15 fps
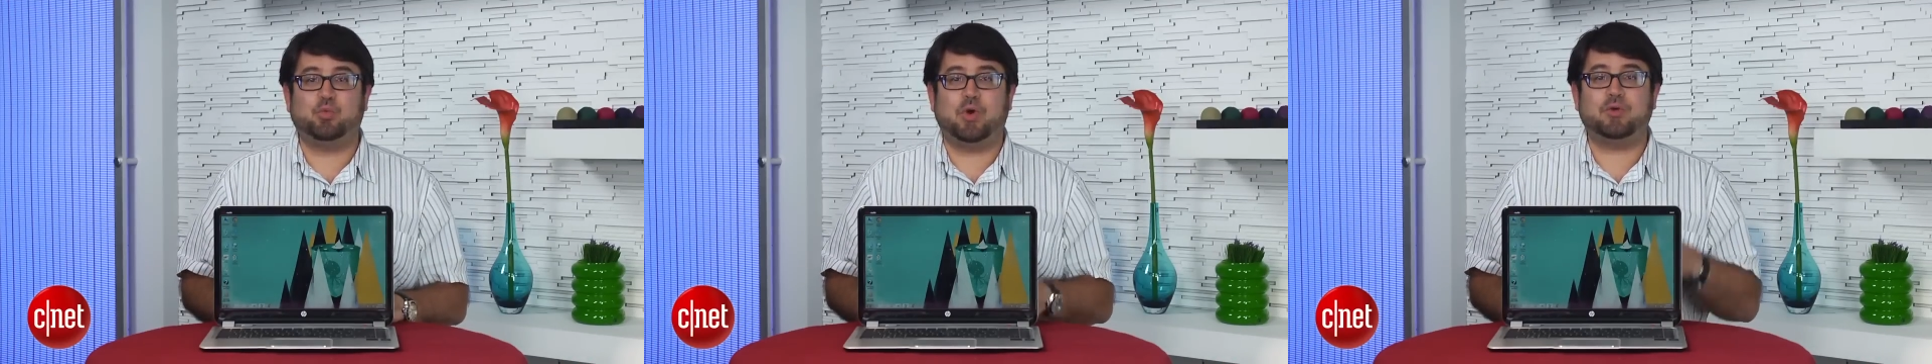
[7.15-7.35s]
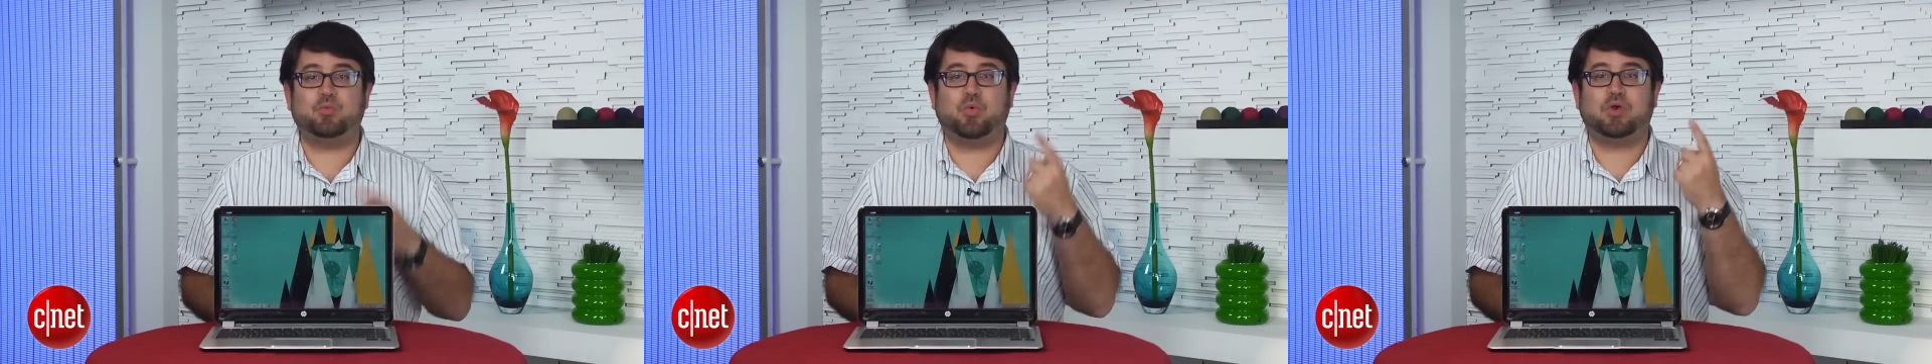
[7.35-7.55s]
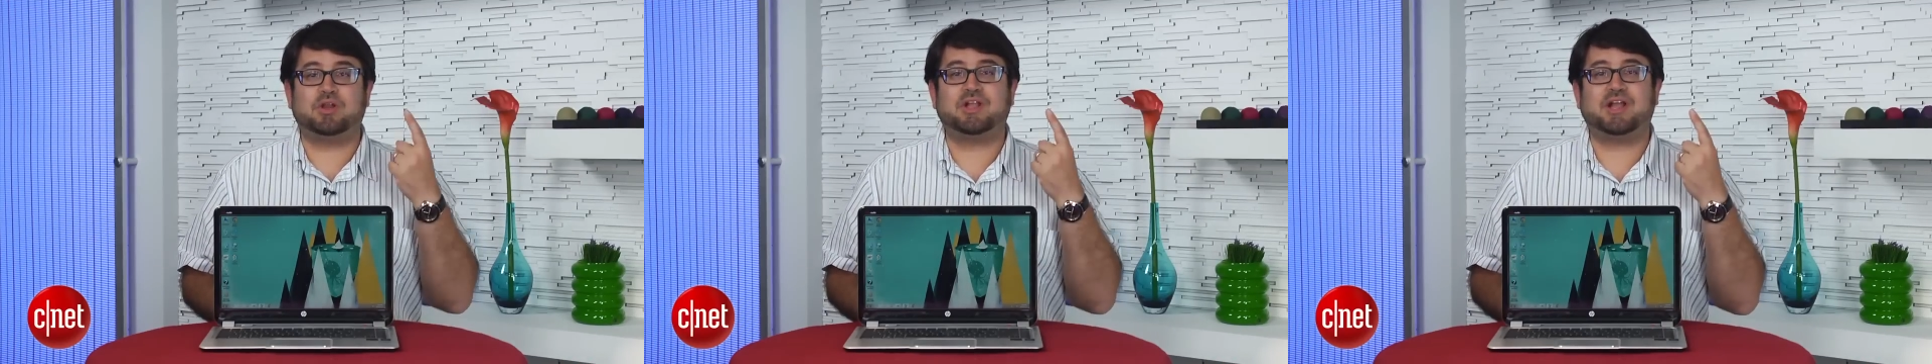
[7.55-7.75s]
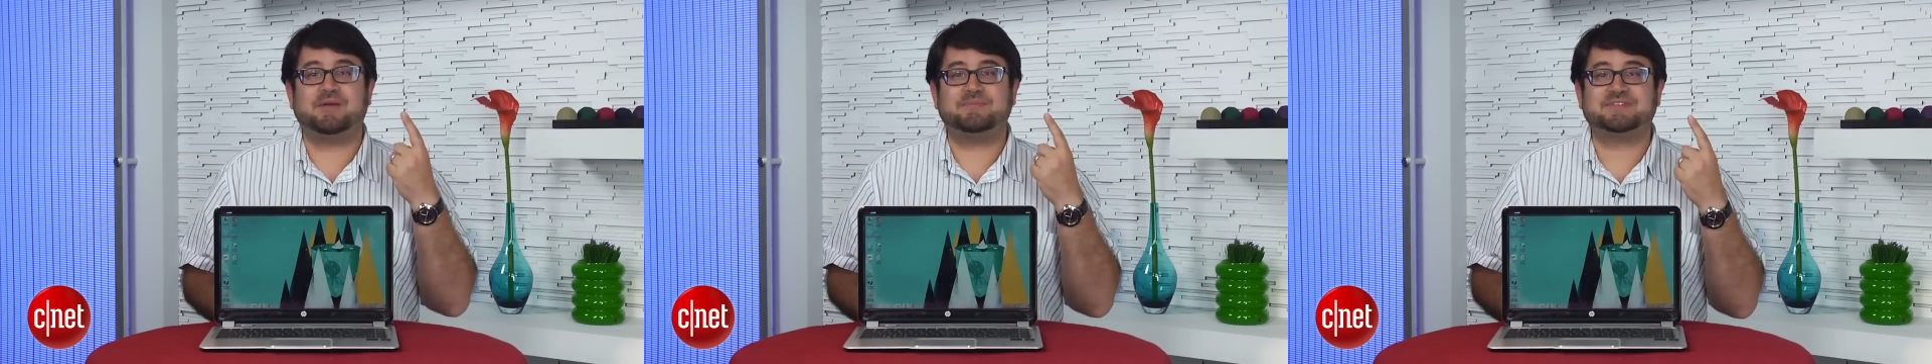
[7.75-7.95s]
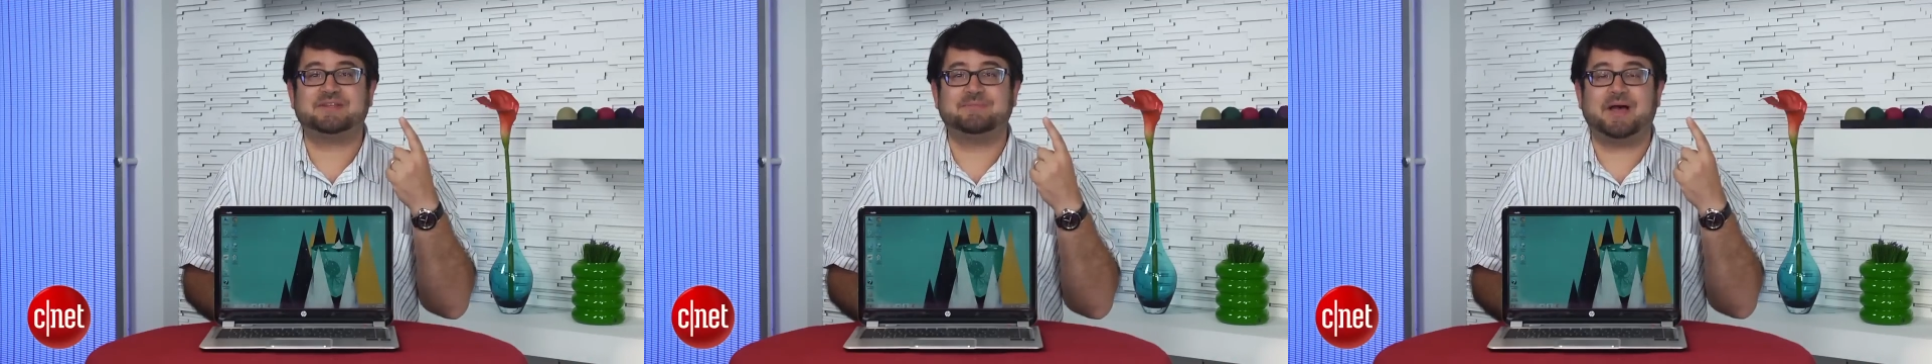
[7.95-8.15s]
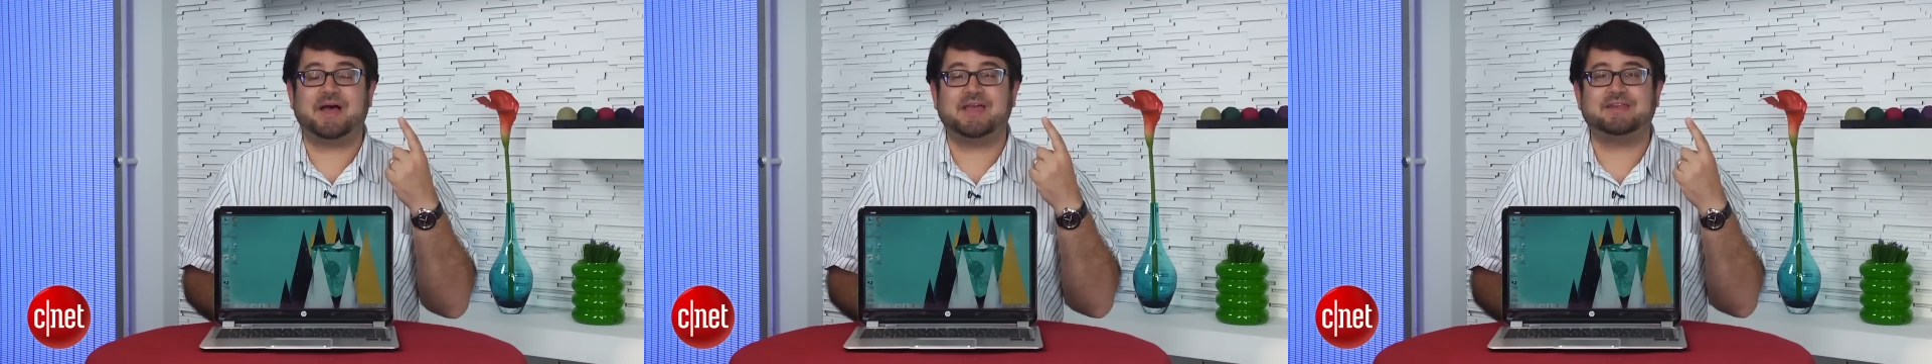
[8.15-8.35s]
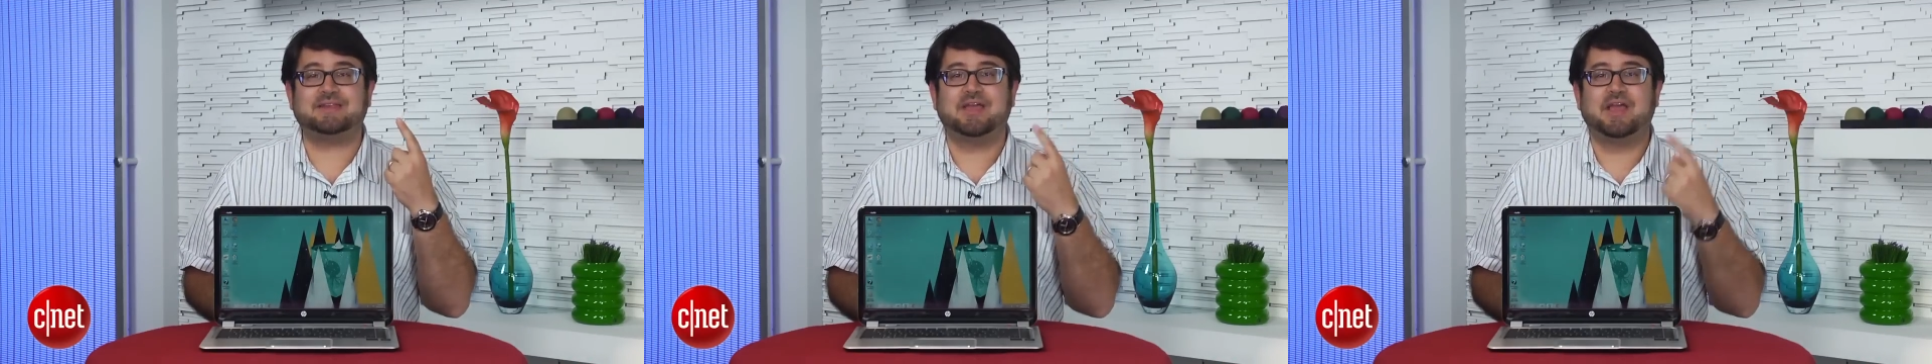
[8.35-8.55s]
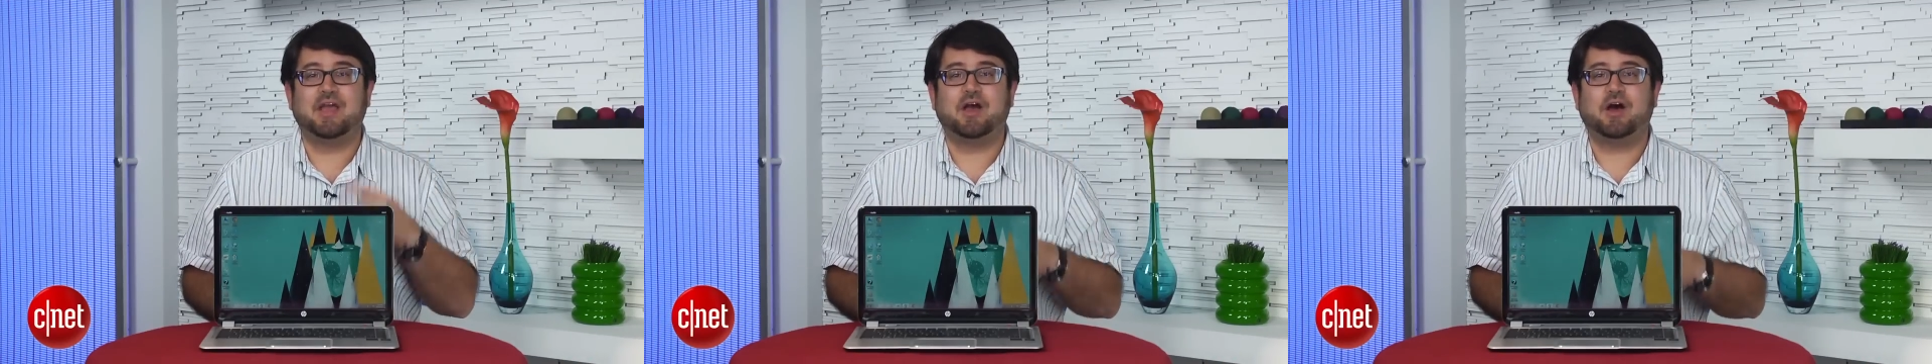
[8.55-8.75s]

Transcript: one word comes to mind: